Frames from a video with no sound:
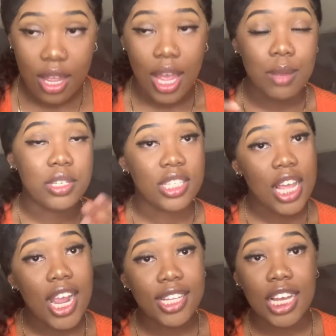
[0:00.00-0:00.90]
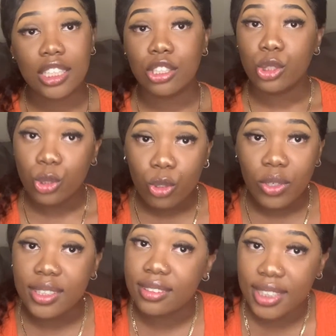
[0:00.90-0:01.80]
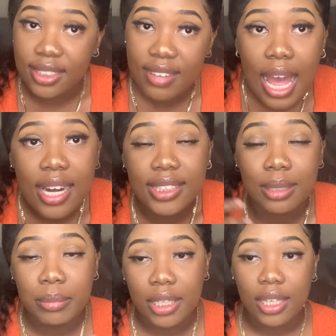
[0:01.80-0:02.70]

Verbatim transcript: I'm just saying that the school is, is valid to me.